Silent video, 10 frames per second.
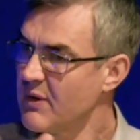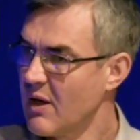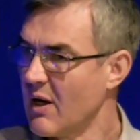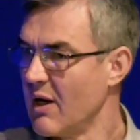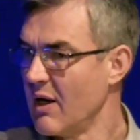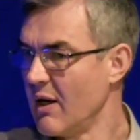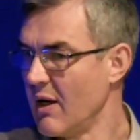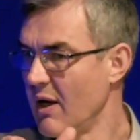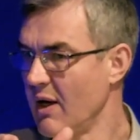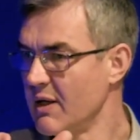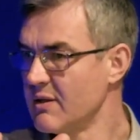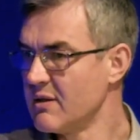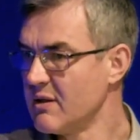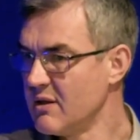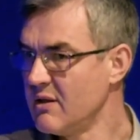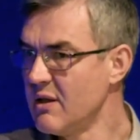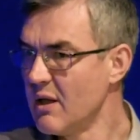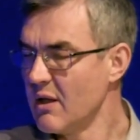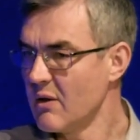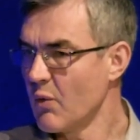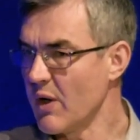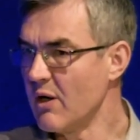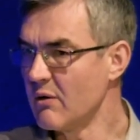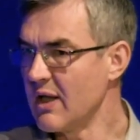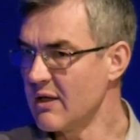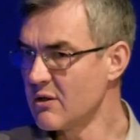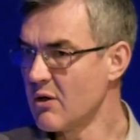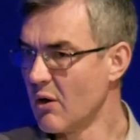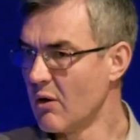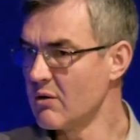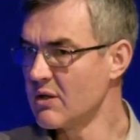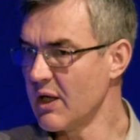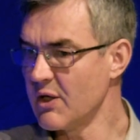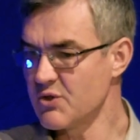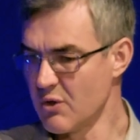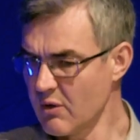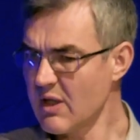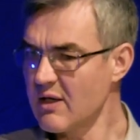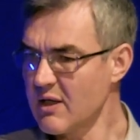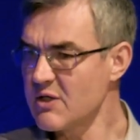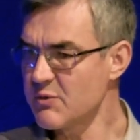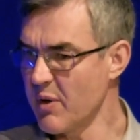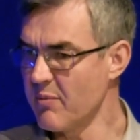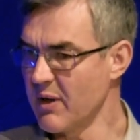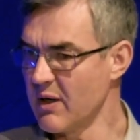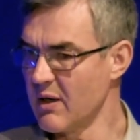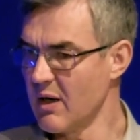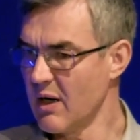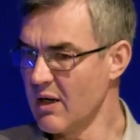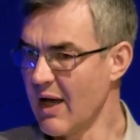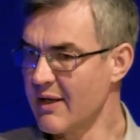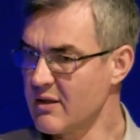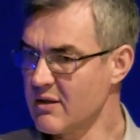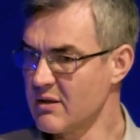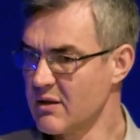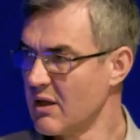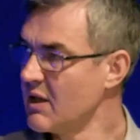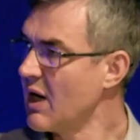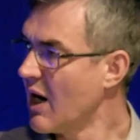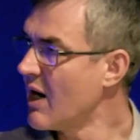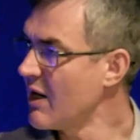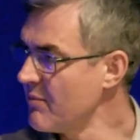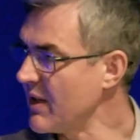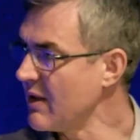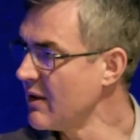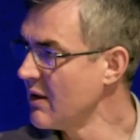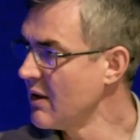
And we know that God is looking at his people like an army.